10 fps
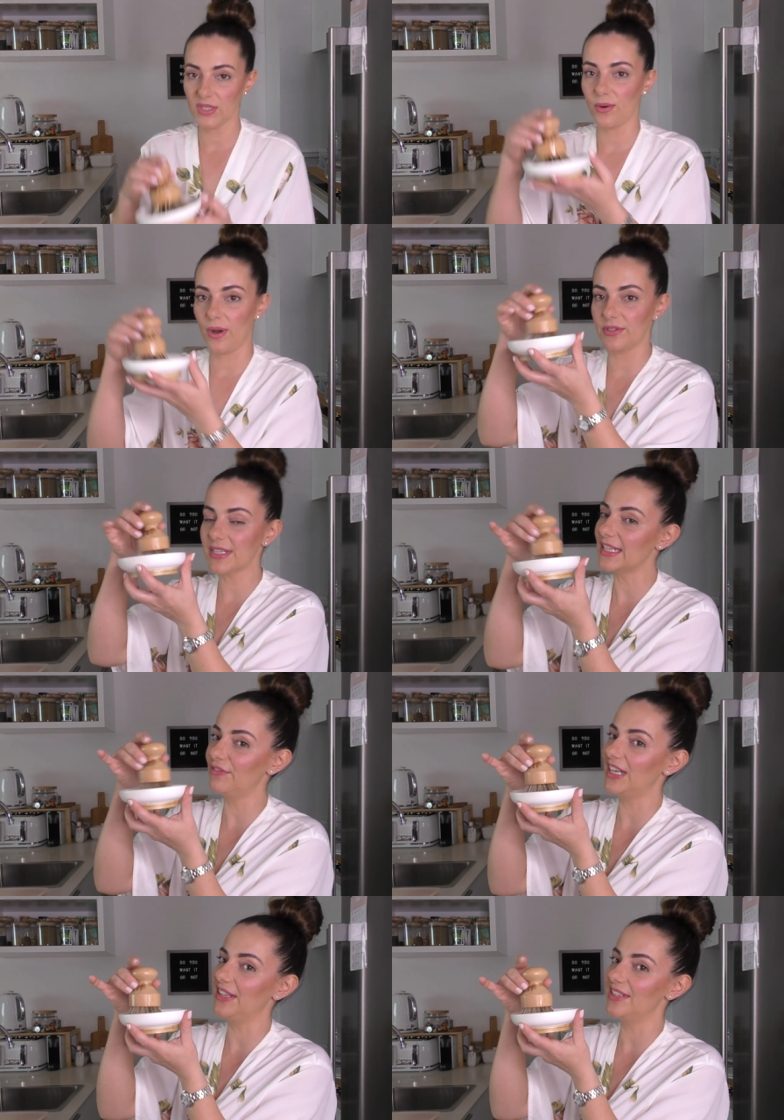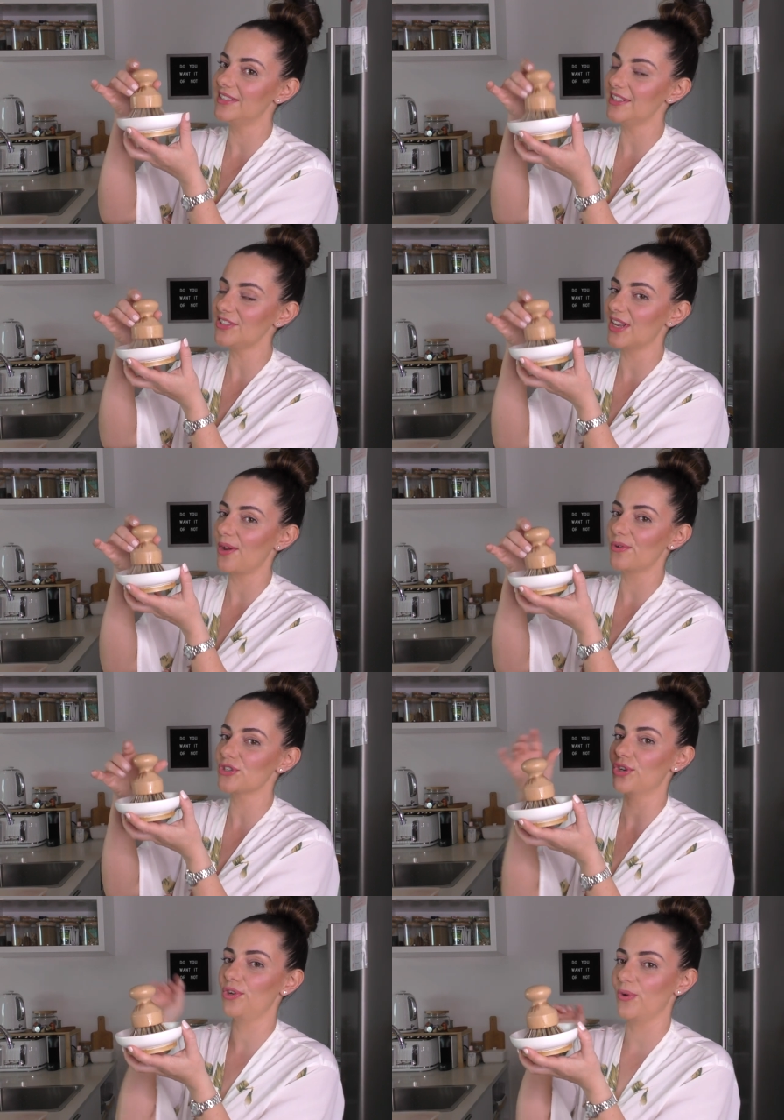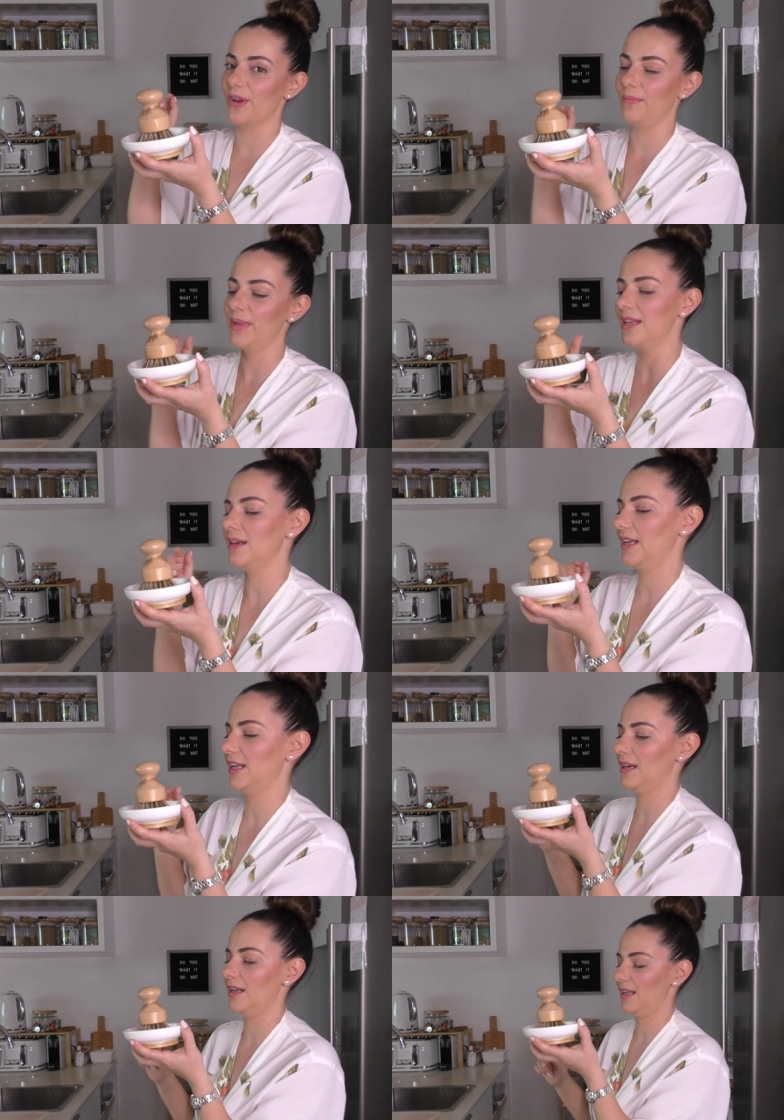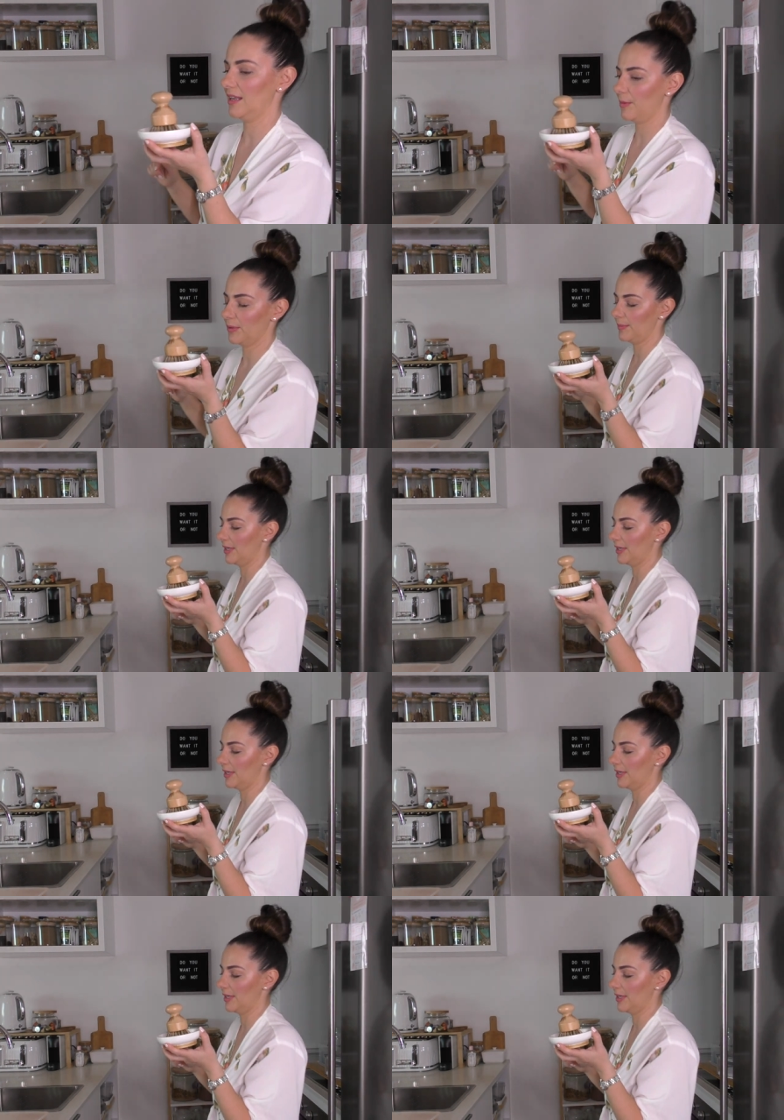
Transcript: So I'll just leave it in this dish and I will show you what I mean in a couple of